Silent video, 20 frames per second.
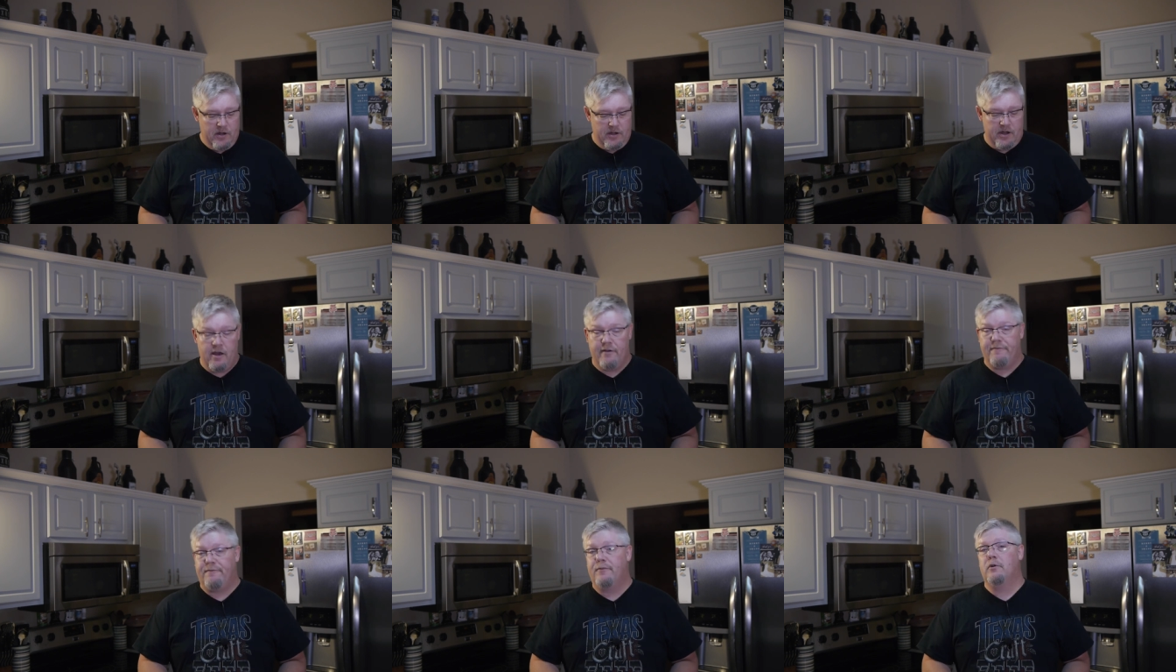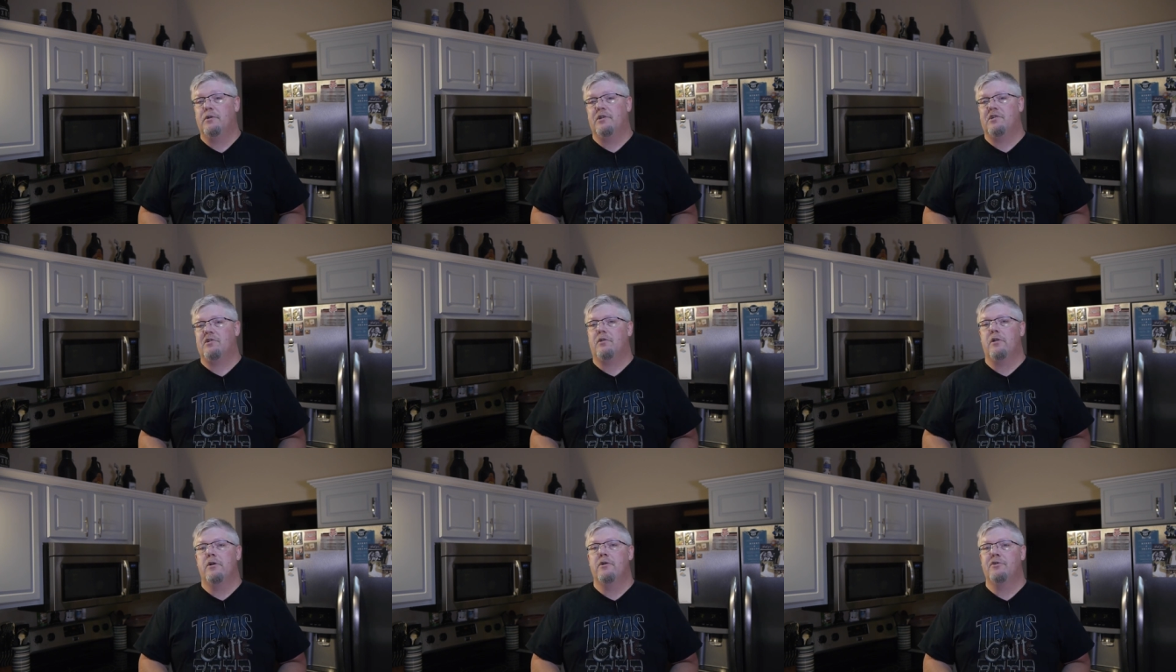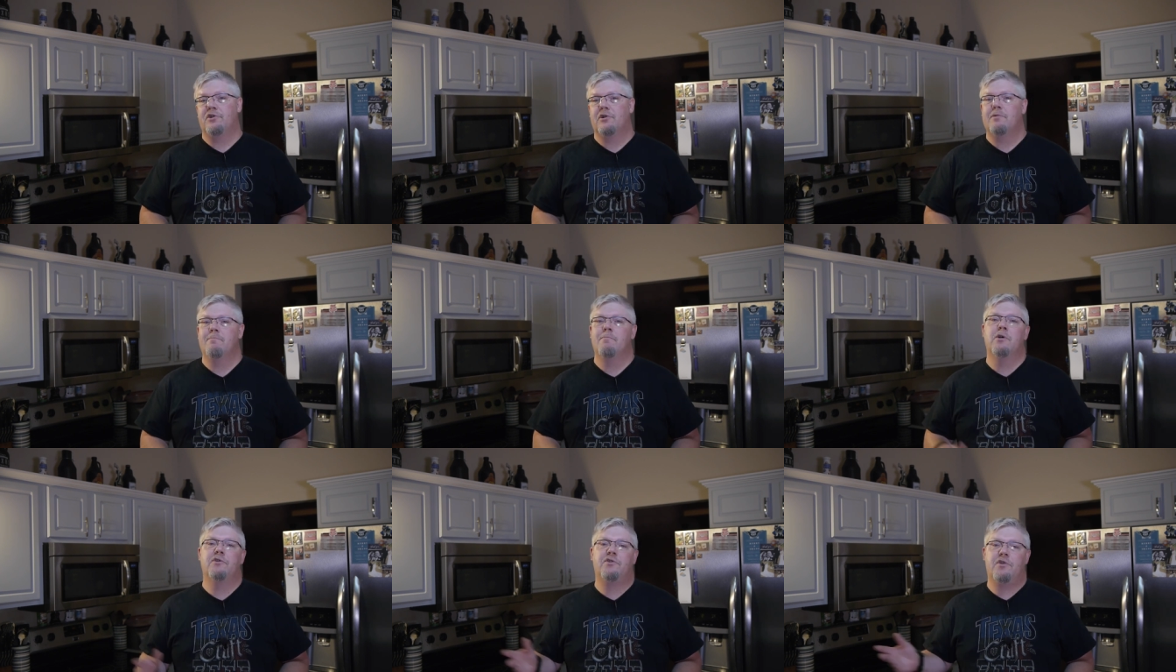Now, full
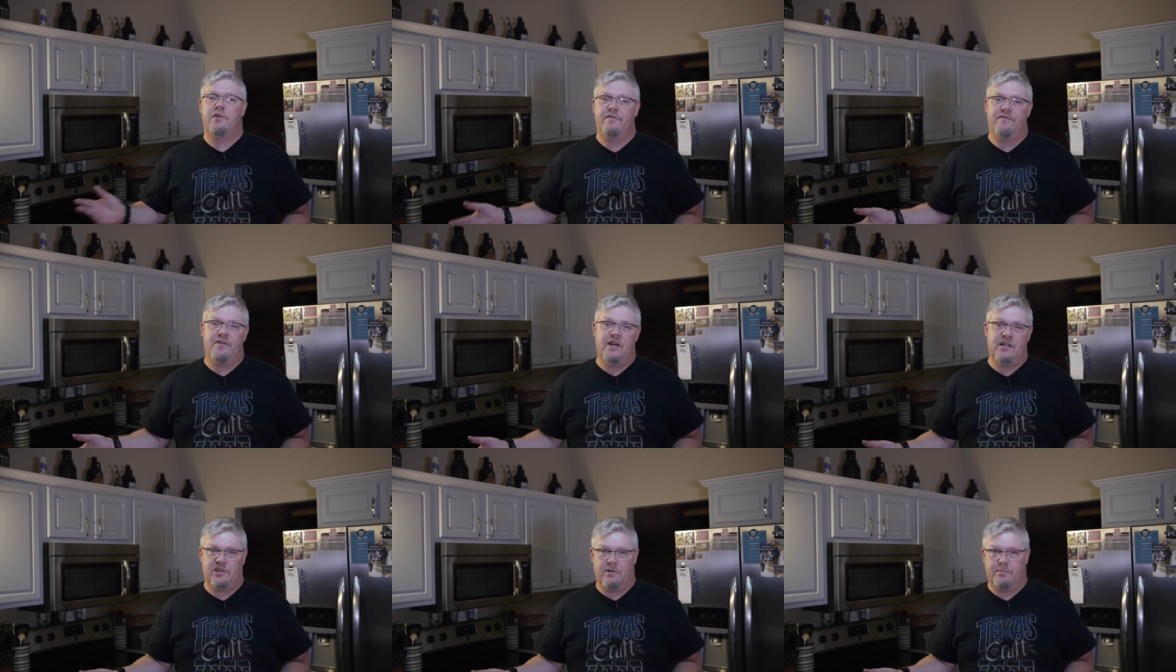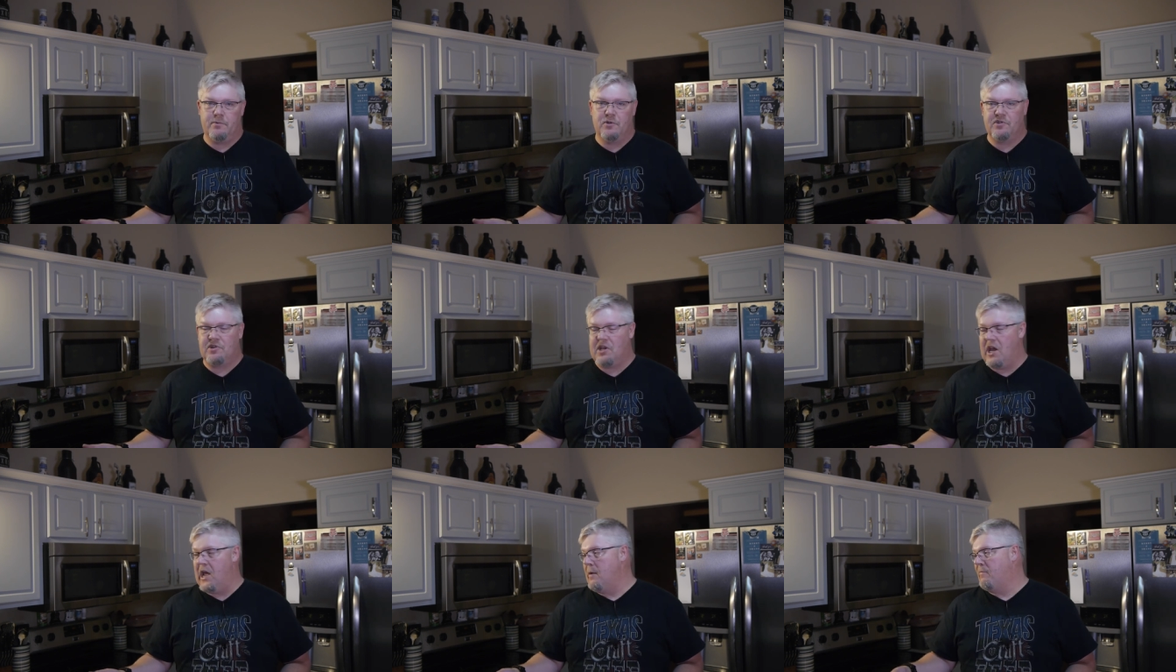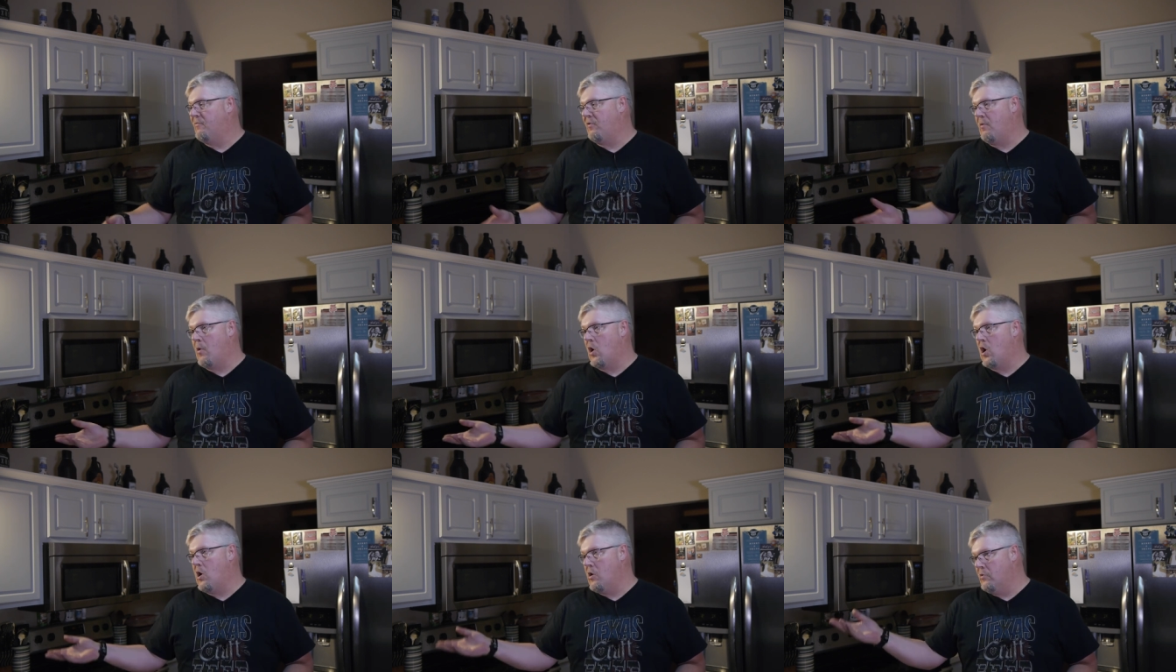disclosure, most of the vegetables came
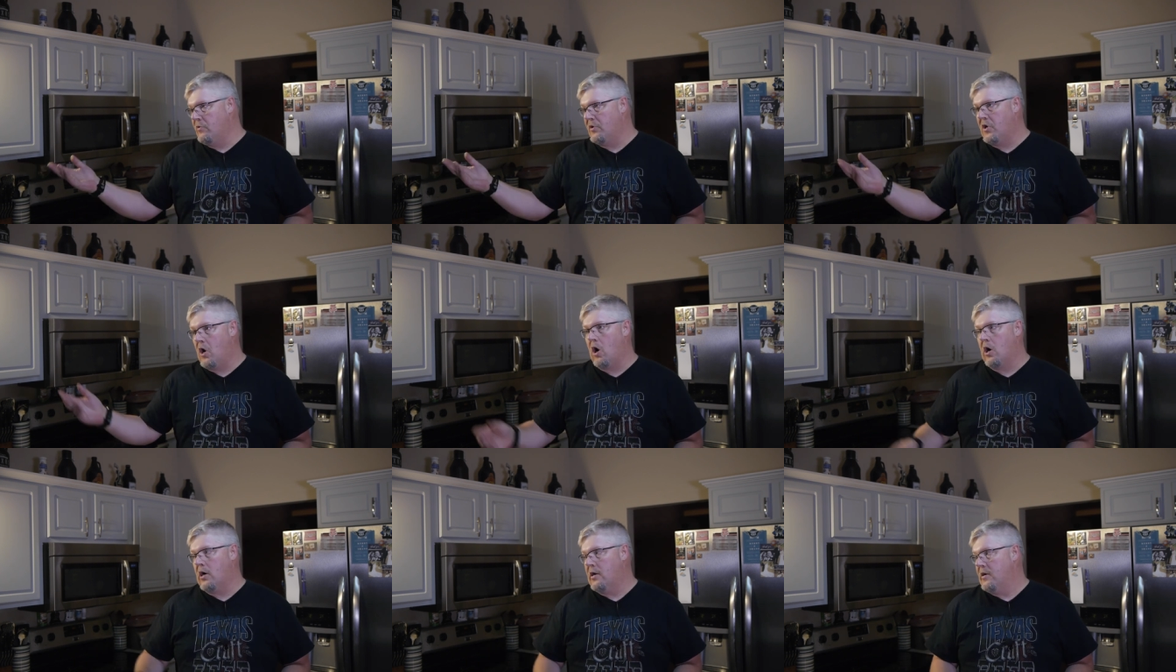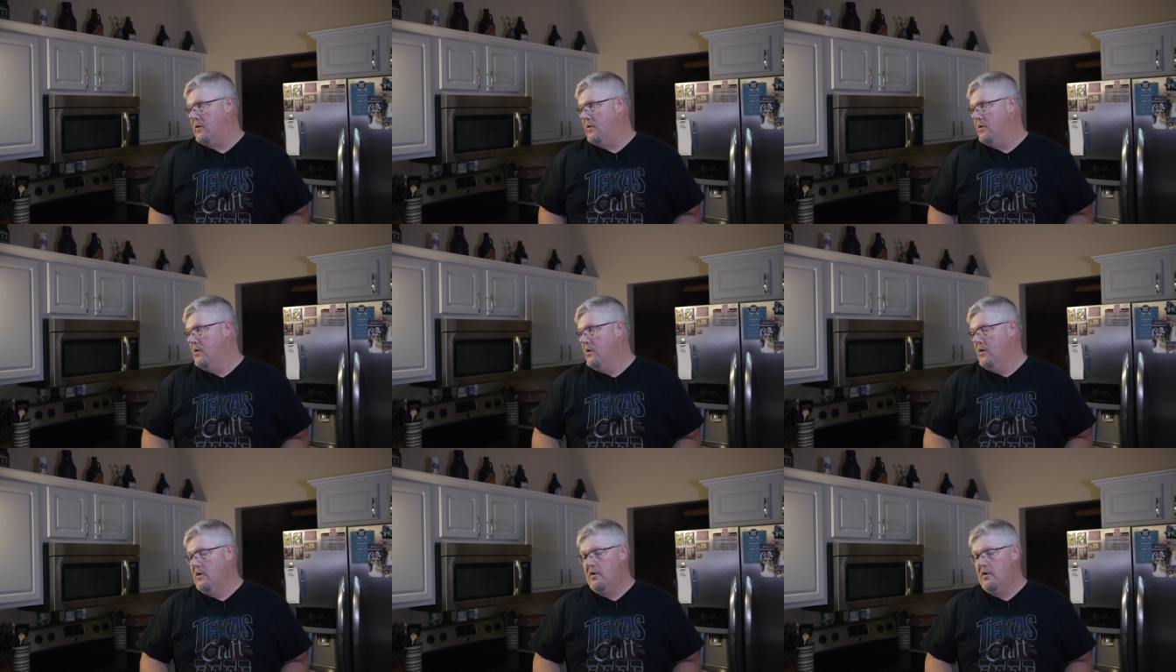from our own garden.